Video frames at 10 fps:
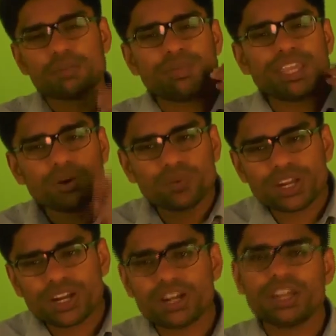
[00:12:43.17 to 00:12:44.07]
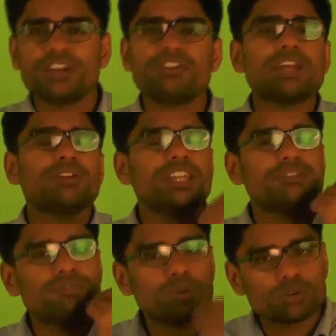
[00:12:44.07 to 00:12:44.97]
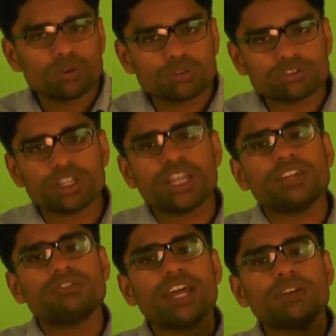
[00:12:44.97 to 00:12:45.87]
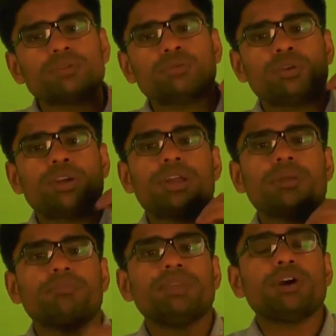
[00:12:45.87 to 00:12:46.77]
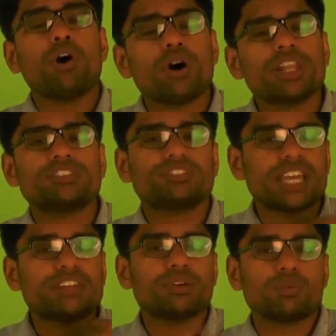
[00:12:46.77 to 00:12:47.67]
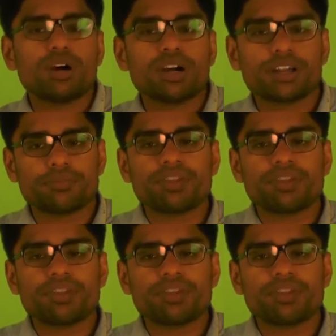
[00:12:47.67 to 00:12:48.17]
Be aware, try to take photos, try to be honest at your work.